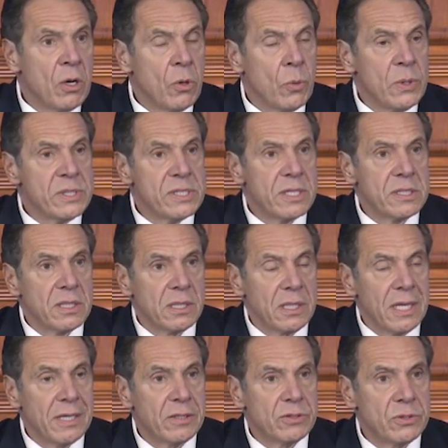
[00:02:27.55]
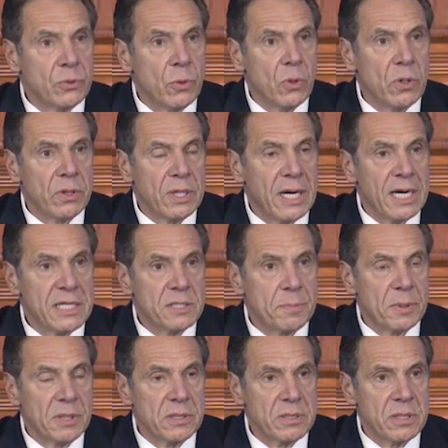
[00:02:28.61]
We sent a letter to all the
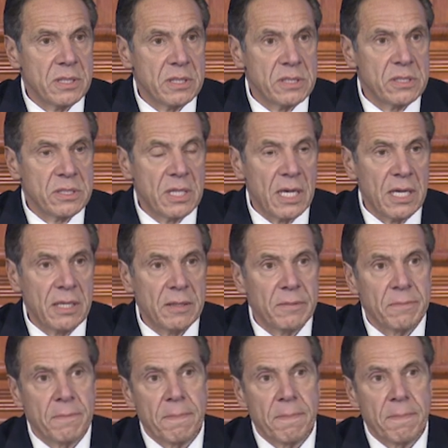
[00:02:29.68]
hospitals in the state